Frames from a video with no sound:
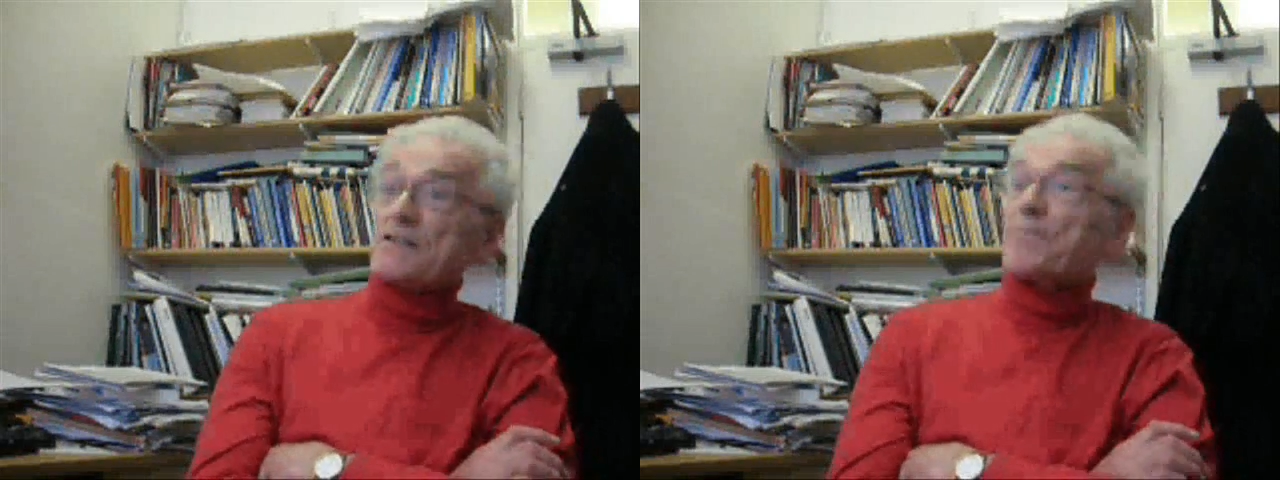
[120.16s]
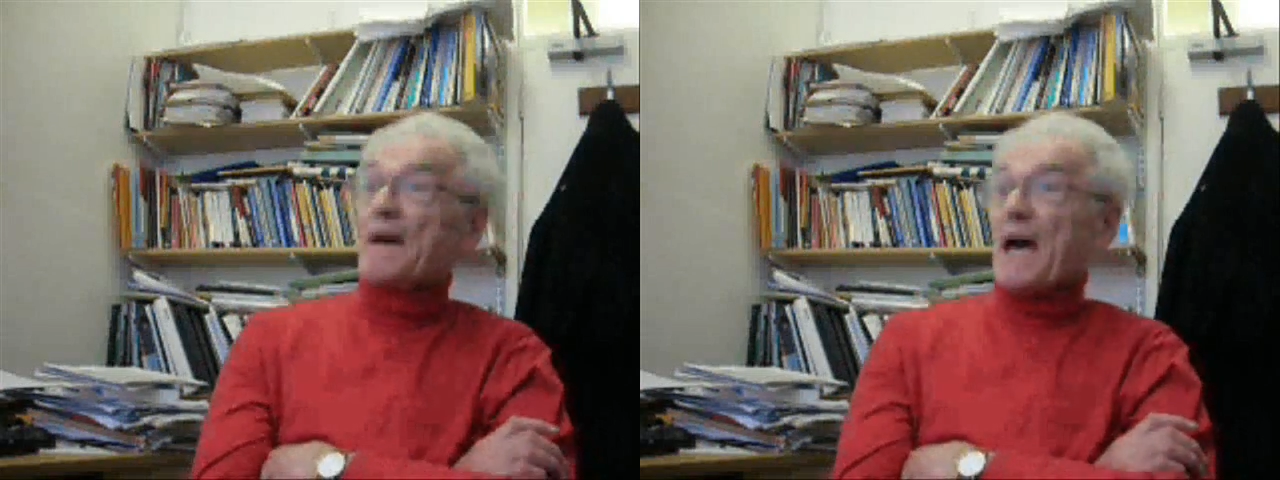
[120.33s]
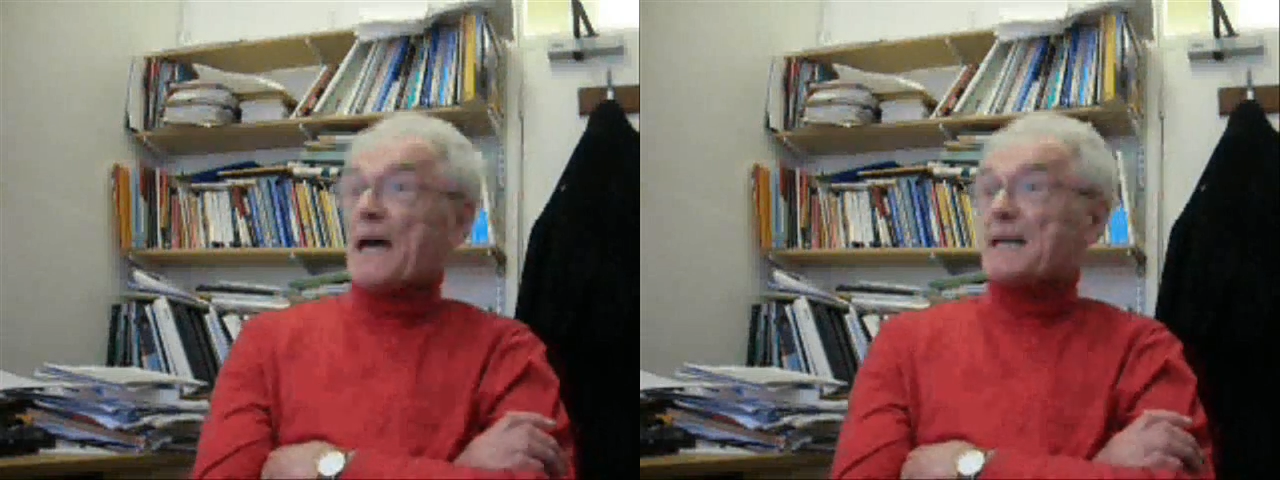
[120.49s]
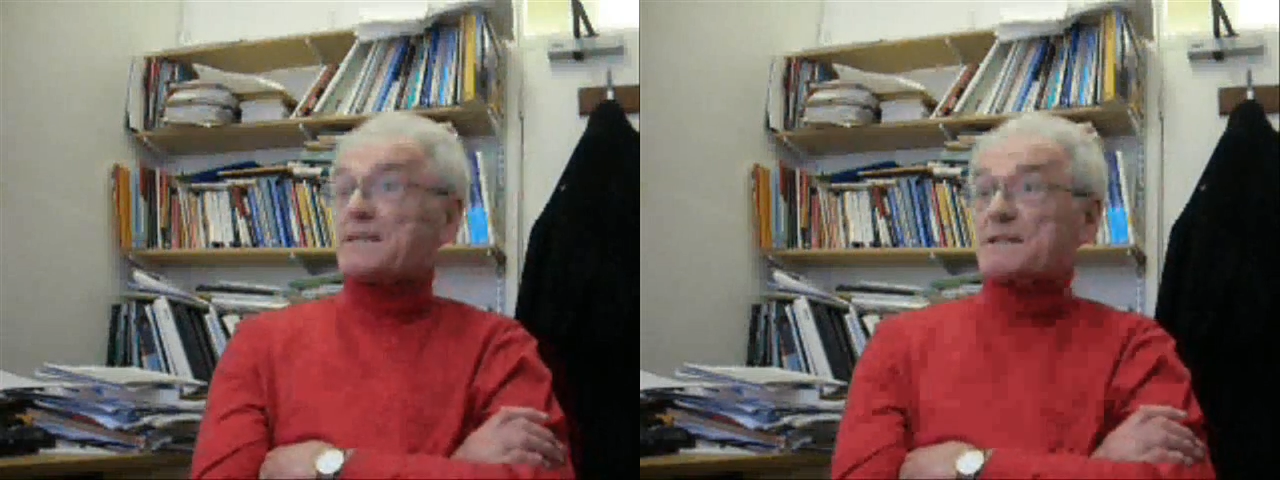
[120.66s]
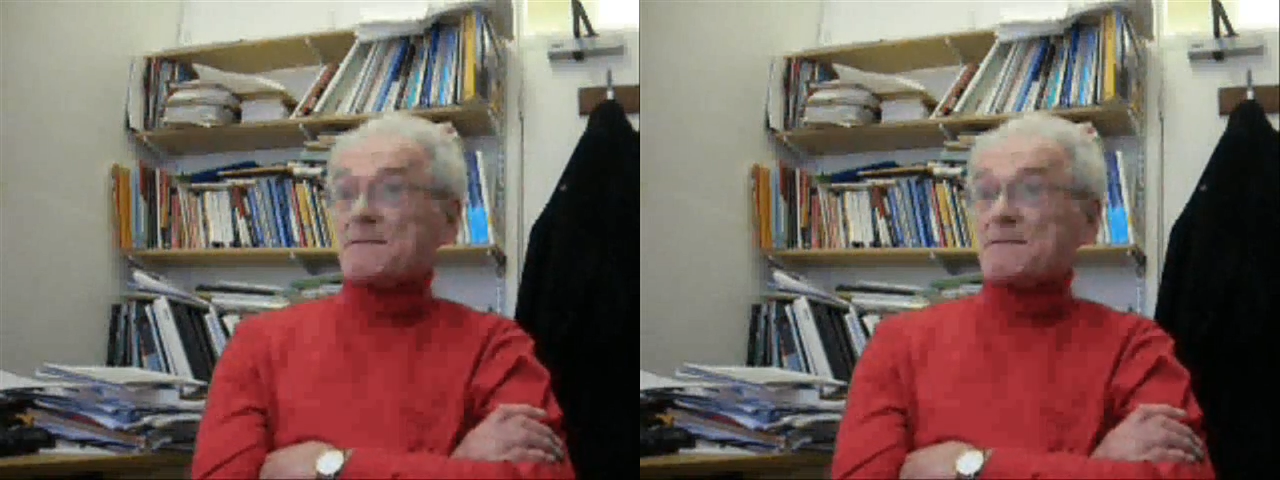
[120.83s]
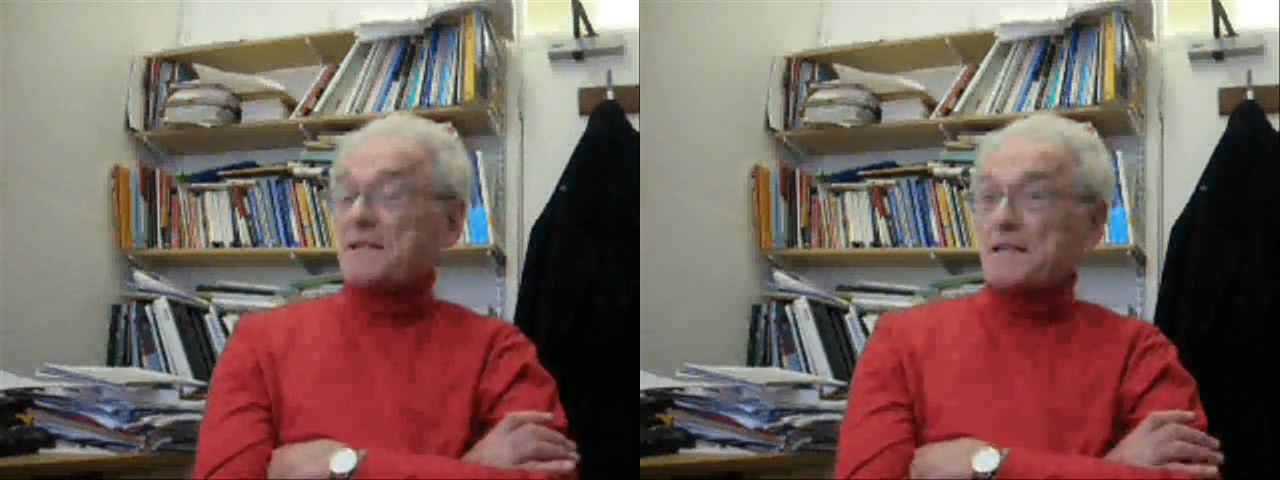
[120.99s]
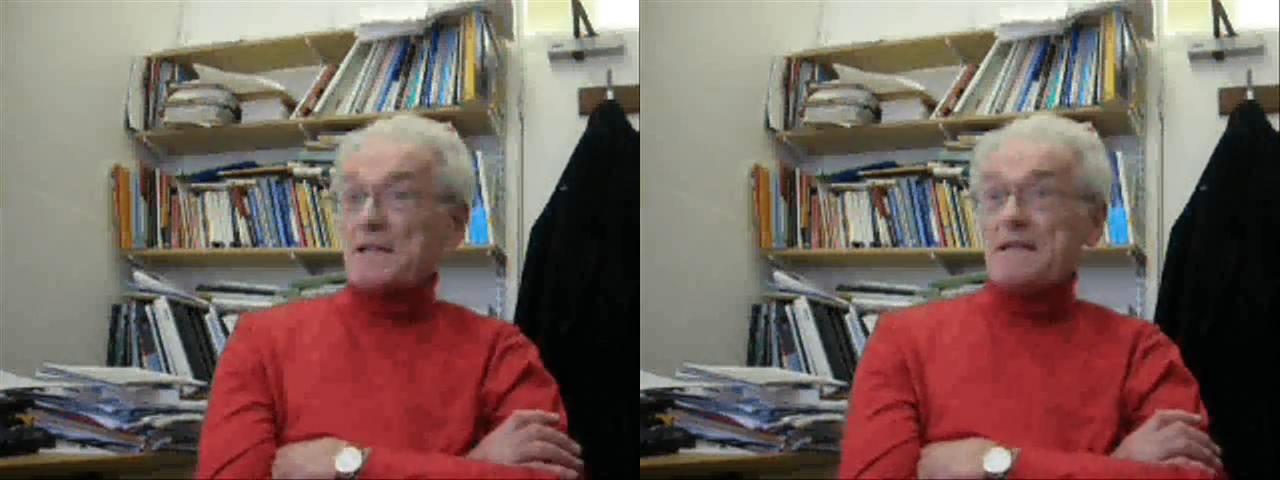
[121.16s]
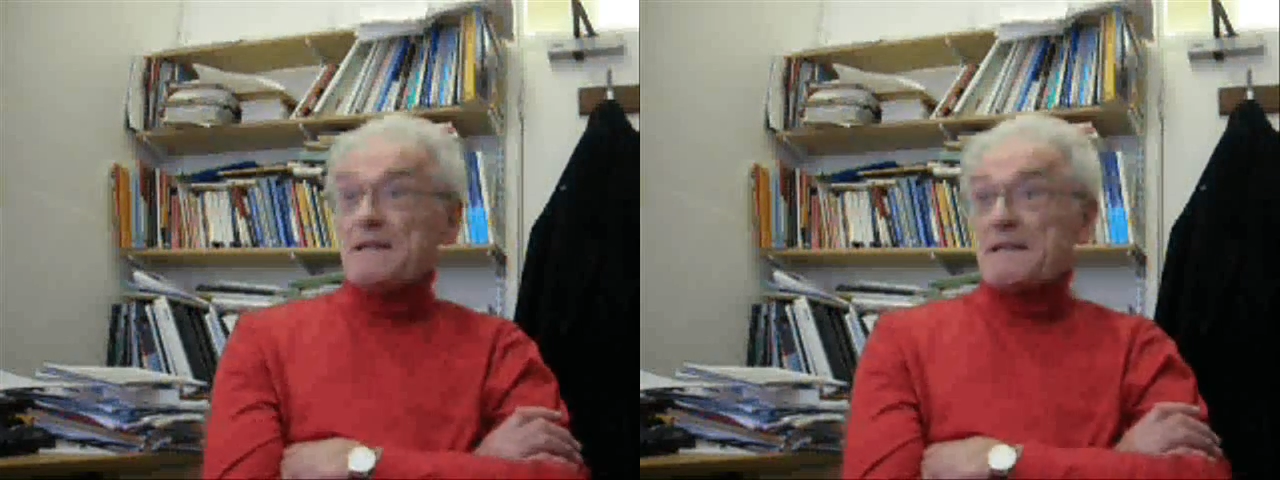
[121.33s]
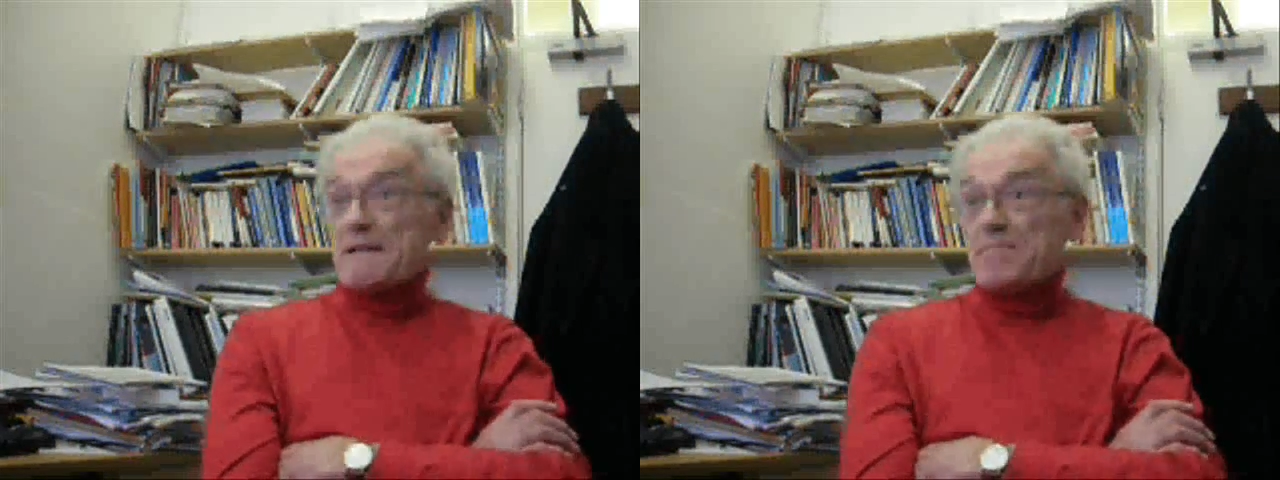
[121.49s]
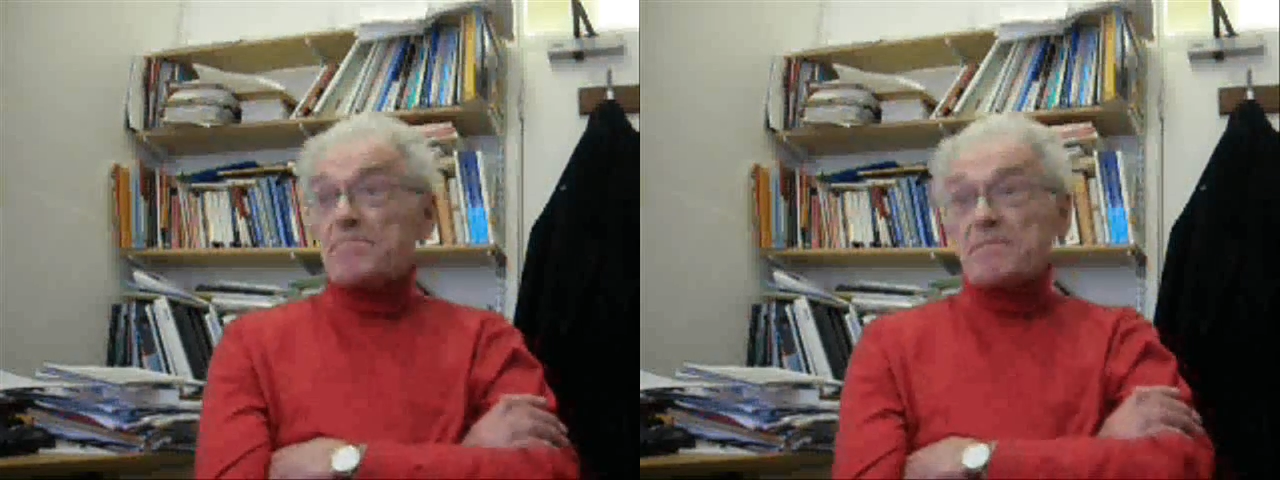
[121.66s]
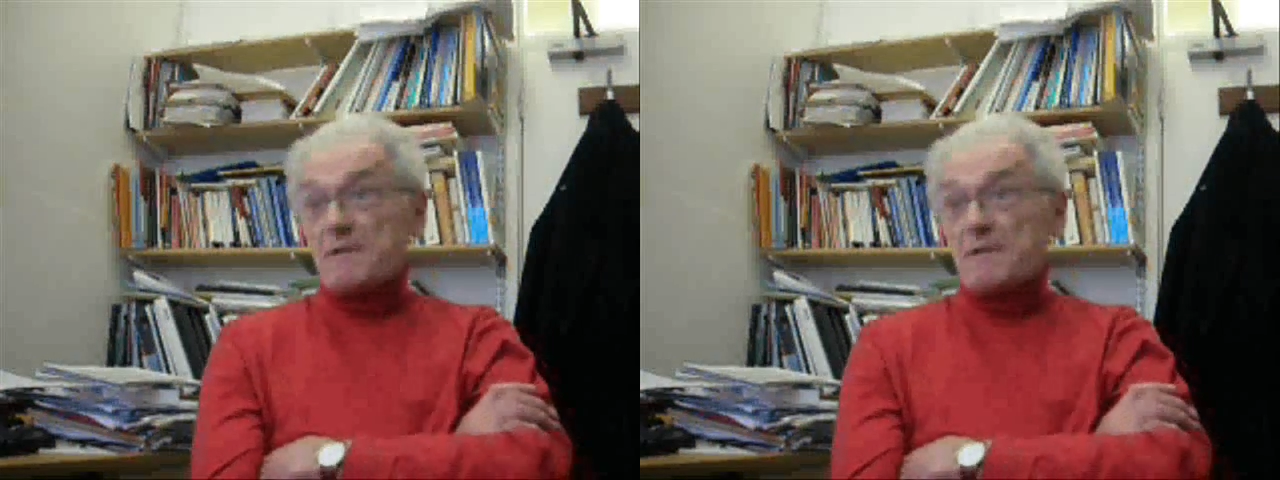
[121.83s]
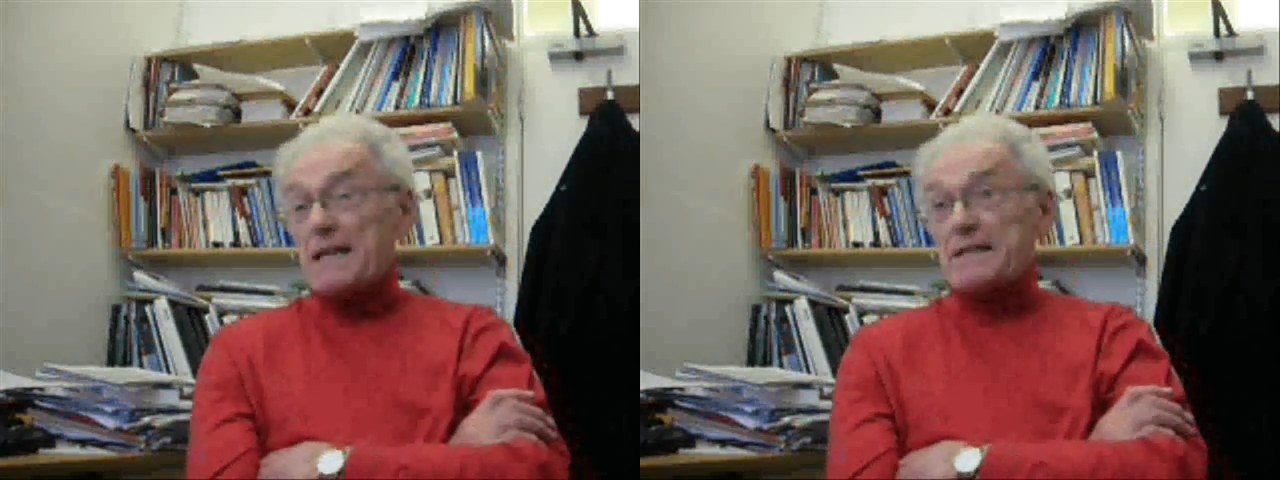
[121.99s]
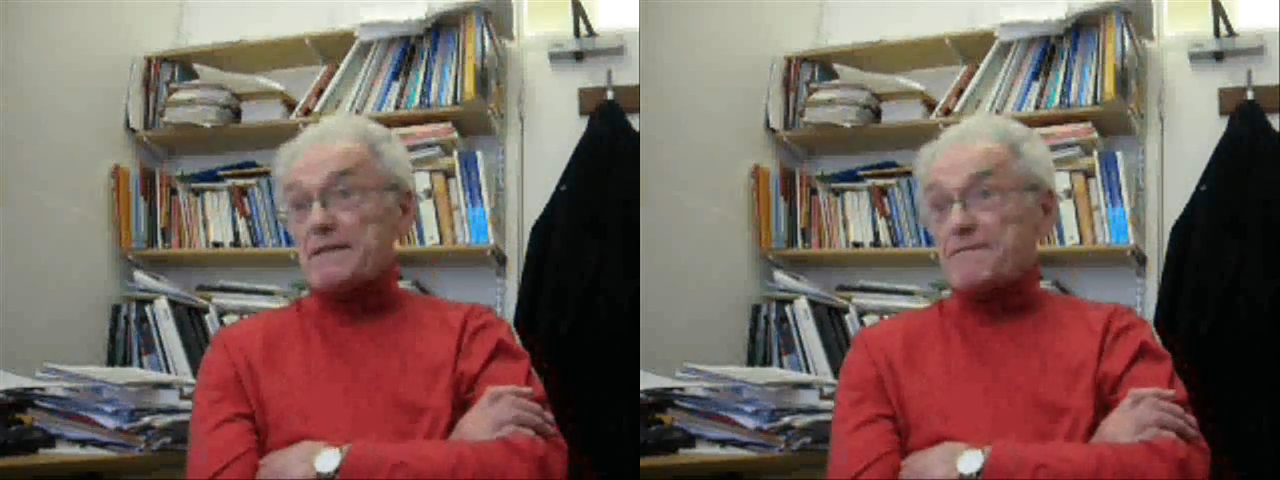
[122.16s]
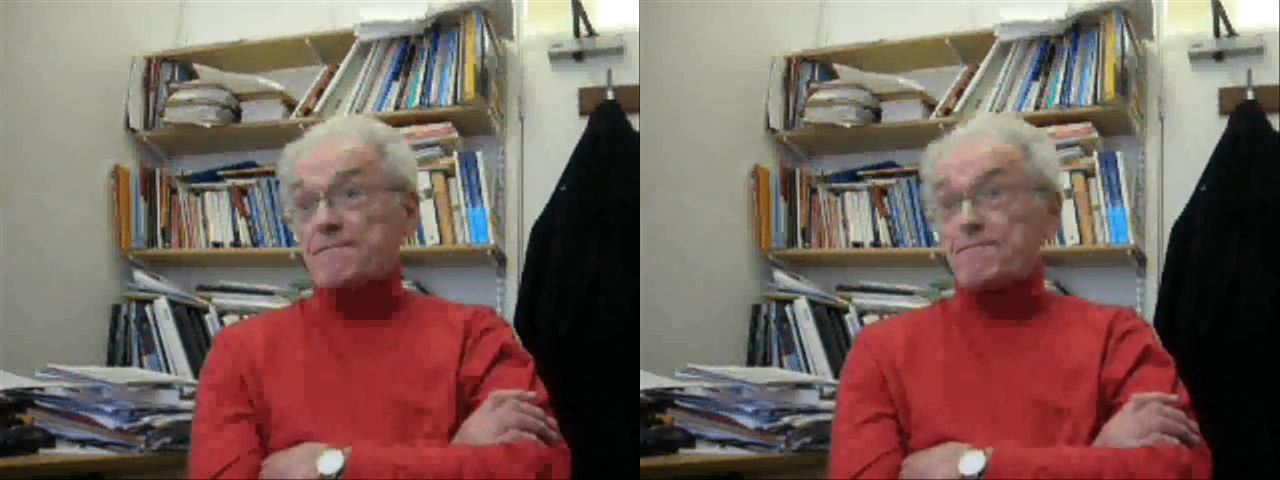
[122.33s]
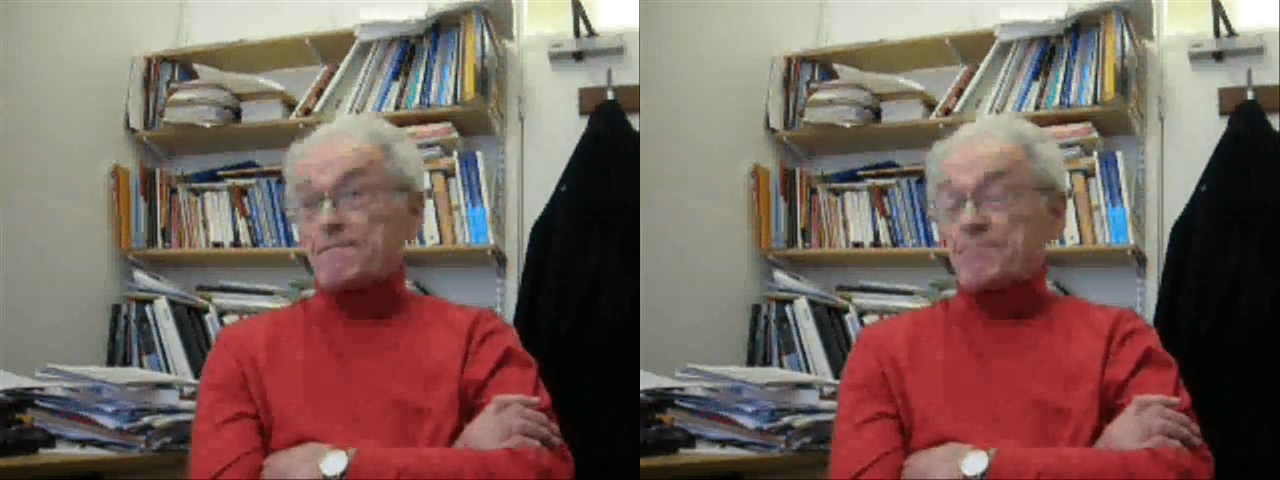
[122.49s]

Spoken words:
not a bad kind of